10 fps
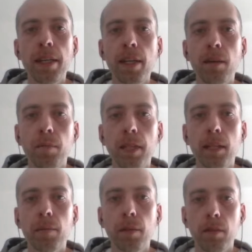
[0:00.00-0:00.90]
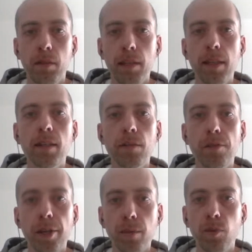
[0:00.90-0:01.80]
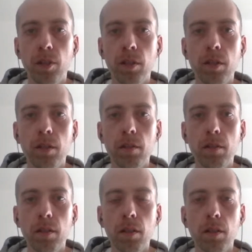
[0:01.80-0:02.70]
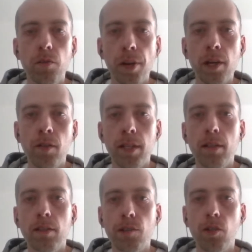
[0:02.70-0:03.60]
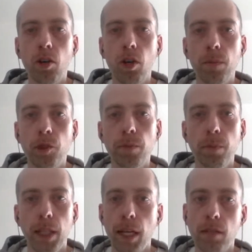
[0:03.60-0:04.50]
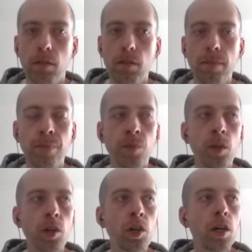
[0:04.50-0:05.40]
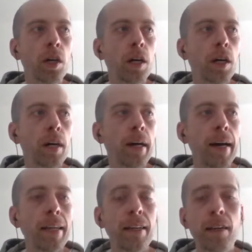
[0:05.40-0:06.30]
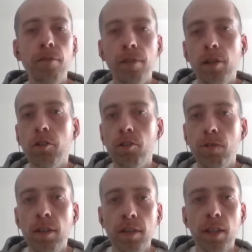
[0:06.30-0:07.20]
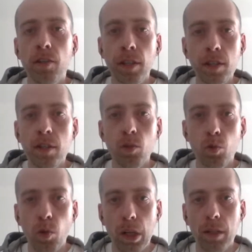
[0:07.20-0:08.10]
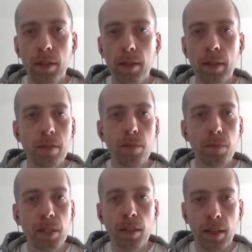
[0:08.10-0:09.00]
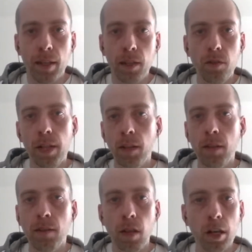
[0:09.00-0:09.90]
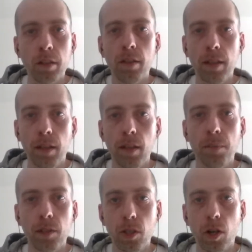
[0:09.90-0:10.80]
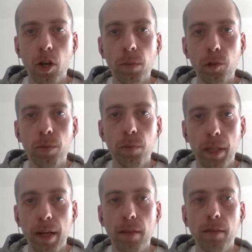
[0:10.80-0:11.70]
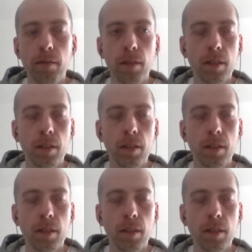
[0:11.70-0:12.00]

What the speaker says: any applicable legal framework regulating stock option plans. And if there isn't one, it doesn't mean that you cannot set up a stock option plan.